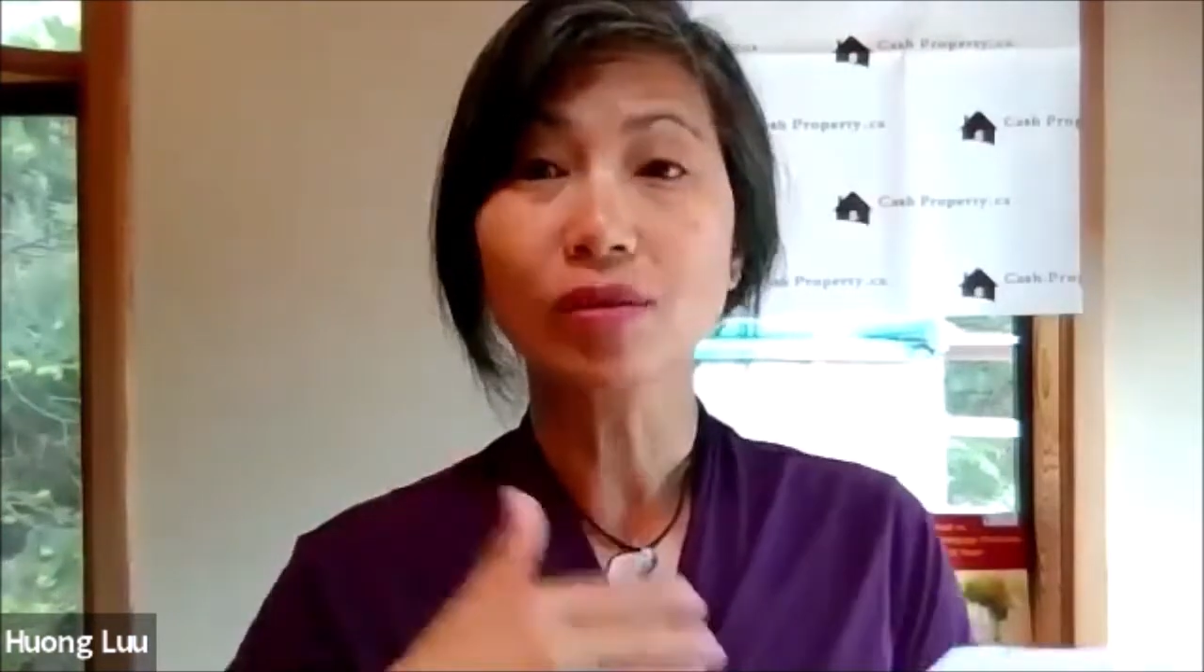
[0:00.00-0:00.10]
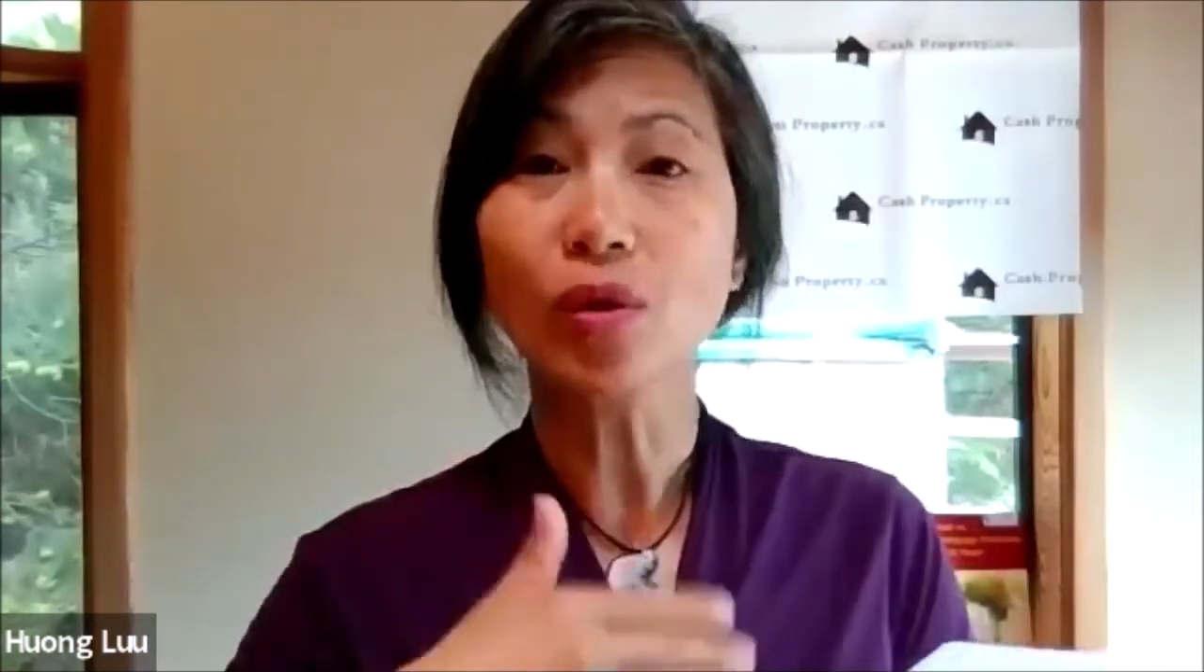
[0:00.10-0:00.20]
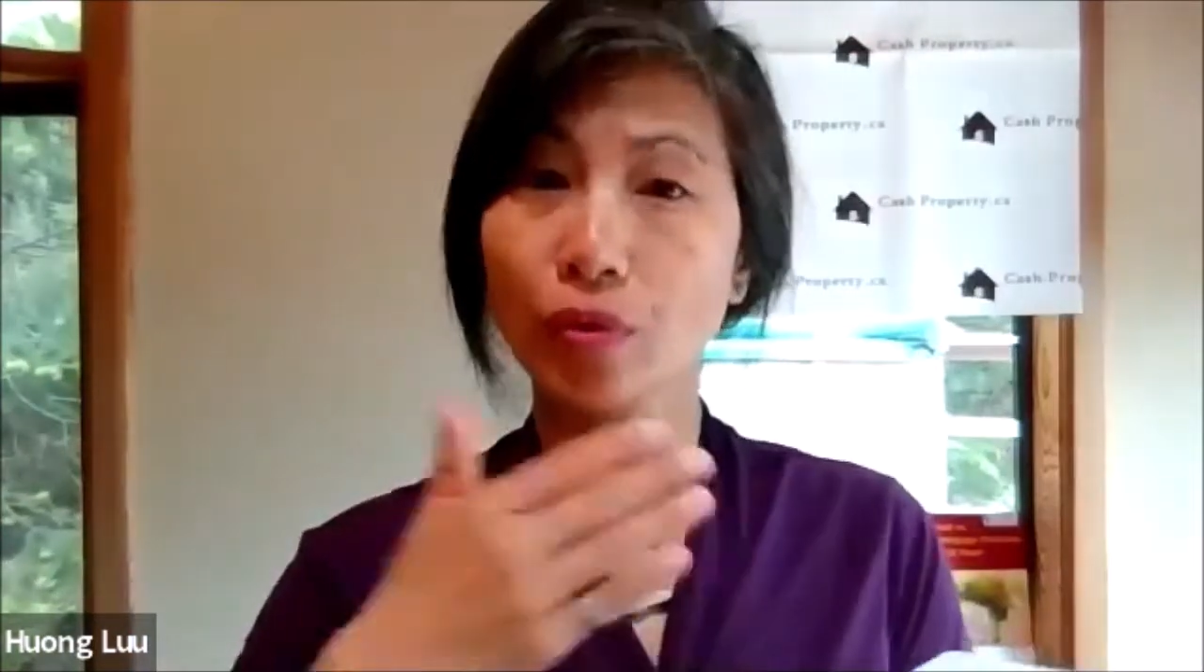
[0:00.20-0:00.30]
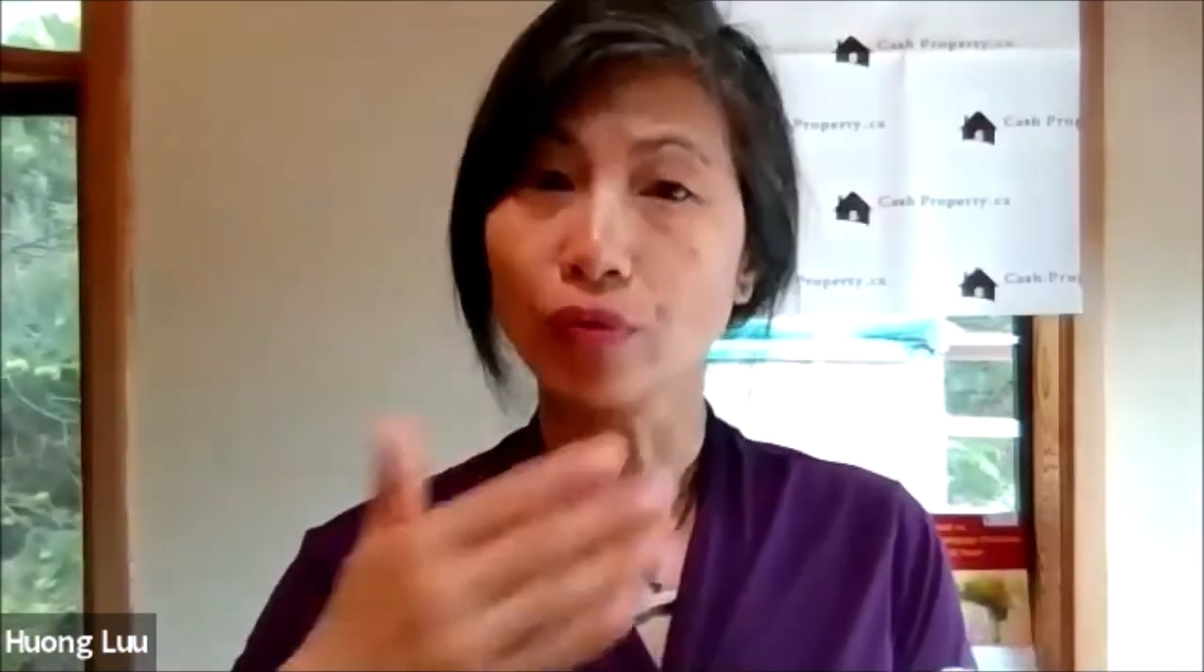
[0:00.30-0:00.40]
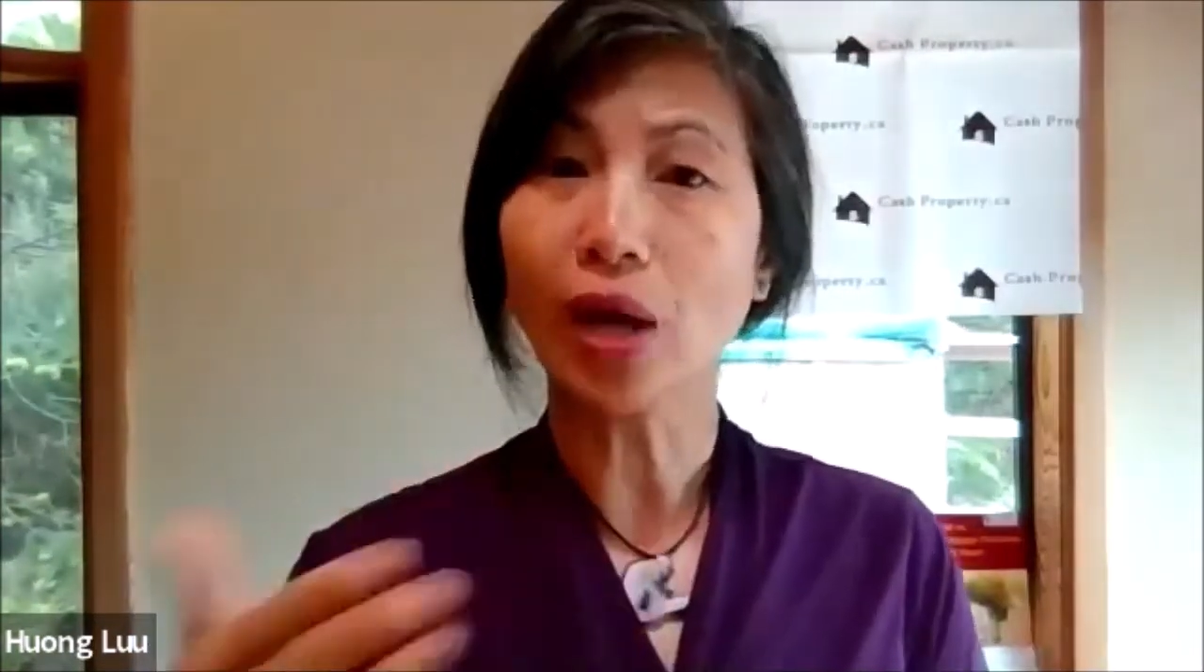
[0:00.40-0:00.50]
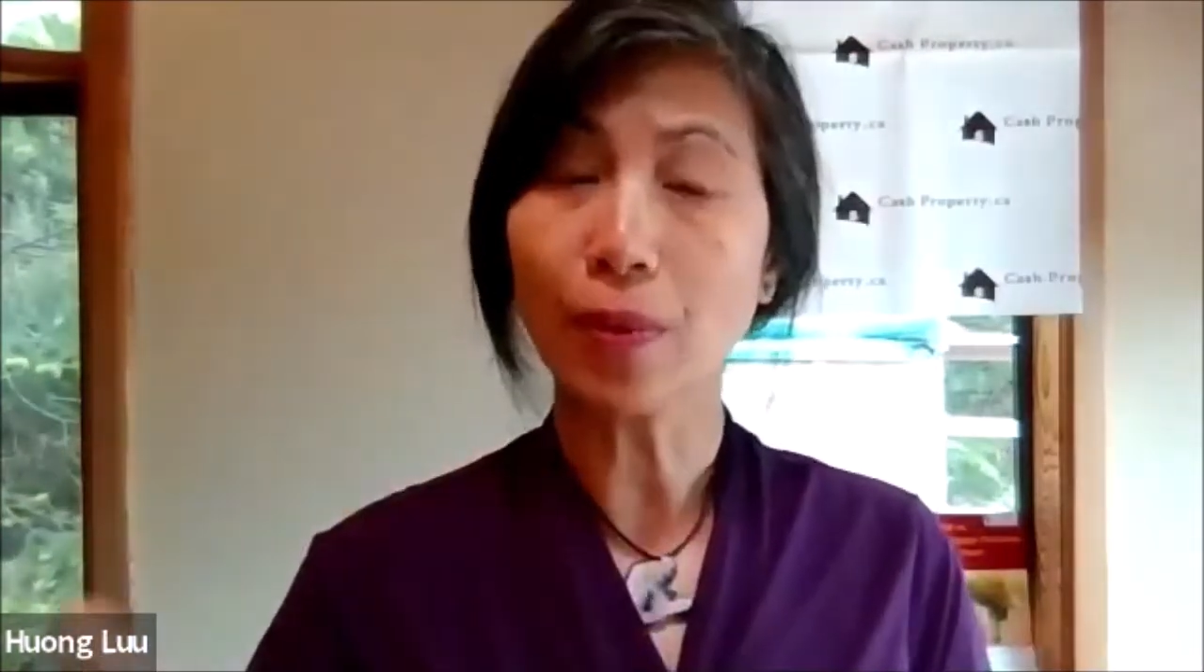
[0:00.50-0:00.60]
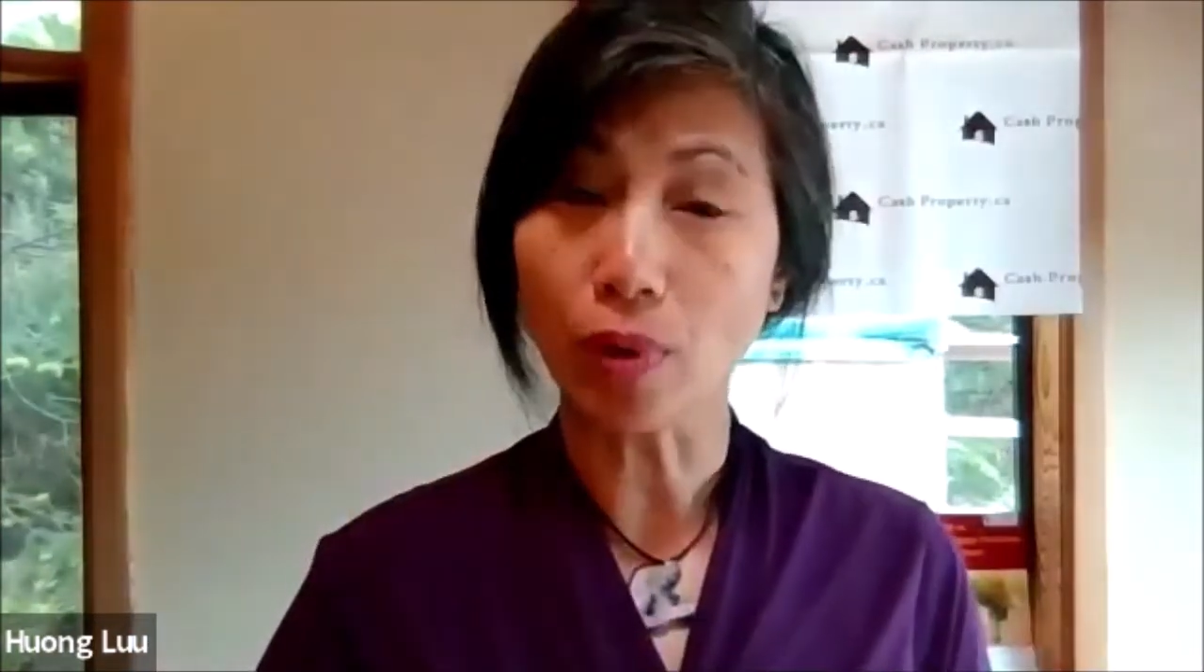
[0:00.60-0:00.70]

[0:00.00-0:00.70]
go through that